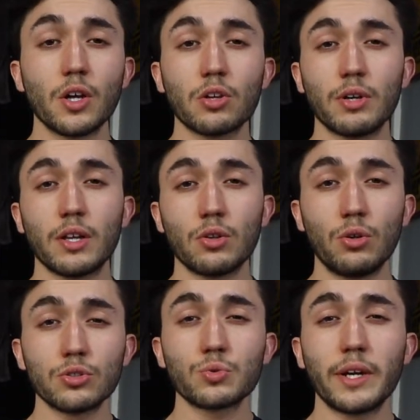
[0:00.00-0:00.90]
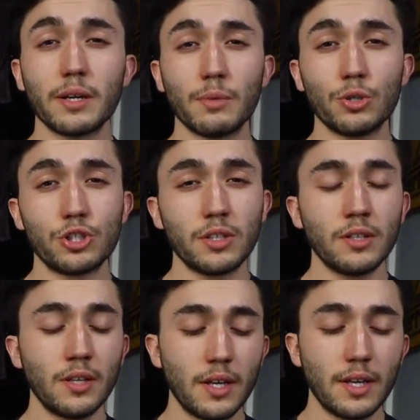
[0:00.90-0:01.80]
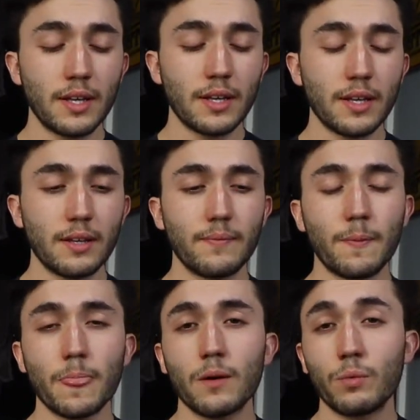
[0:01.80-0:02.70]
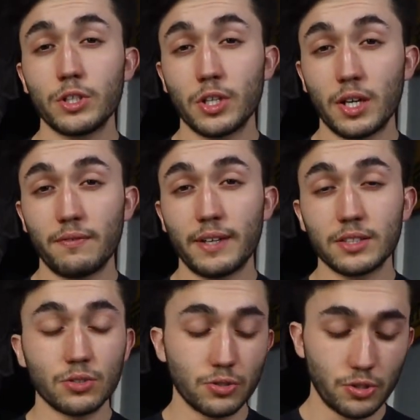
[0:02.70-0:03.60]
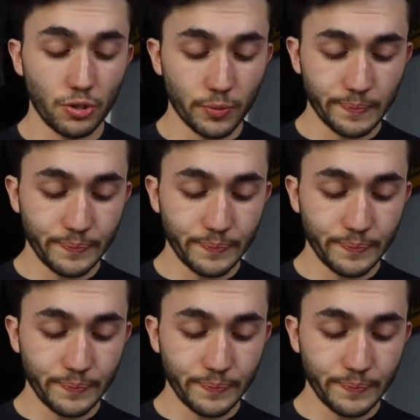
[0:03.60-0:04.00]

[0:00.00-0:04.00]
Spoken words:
throughout the whole squatting motion when you're in a flat-soled shoe.